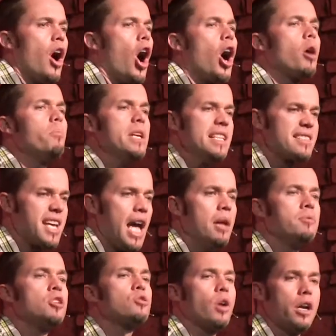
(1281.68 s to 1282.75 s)
Armies
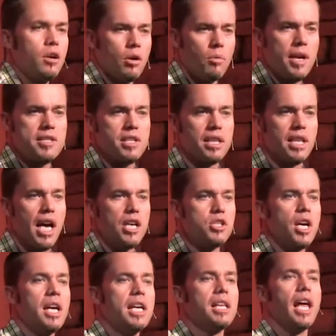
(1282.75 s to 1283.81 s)
came to try to arrest
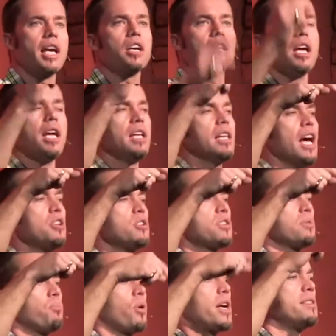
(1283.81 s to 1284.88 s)
Elijah. Elijah. Elijah
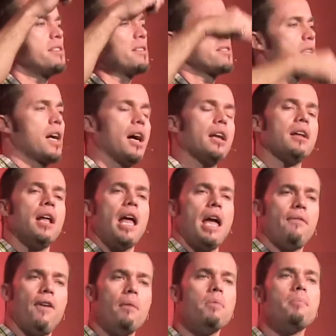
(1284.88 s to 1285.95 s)
prays this to God
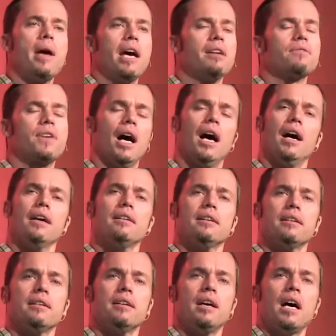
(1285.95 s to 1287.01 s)
If I'm a man of God,
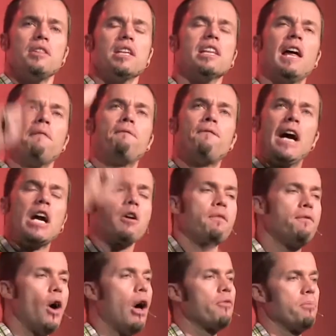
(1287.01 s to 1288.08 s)
then let fire
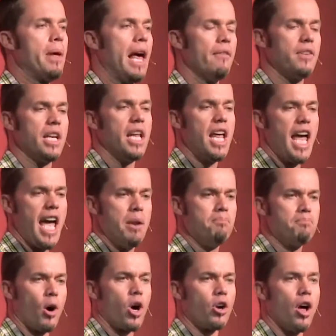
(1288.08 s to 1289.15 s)
fall from heaven and
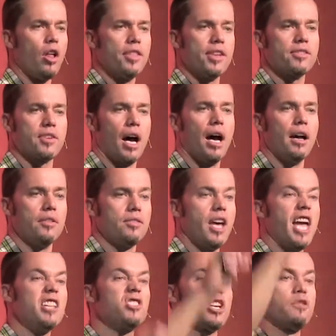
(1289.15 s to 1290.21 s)
burn all these guys.
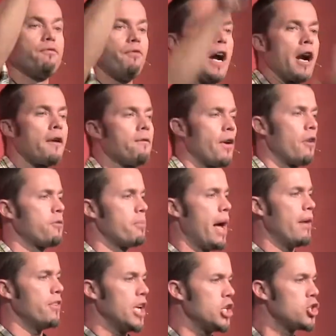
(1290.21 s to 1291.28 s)
It says fire fell from
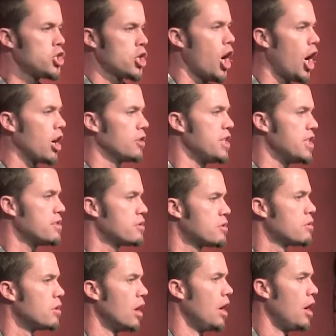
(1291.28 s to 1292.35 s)
heaven and charred these
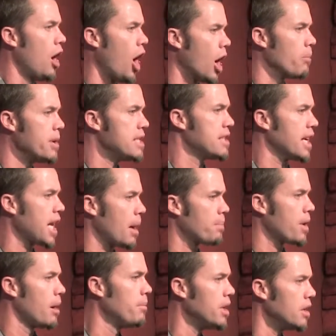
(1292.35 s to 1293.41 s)
armies that
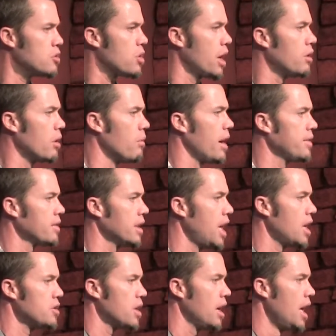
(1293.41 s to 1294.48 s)
kept coming to try to arrest
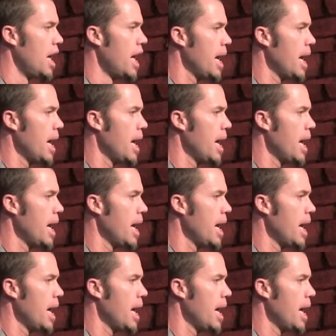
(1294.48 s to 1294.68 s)
Elijah.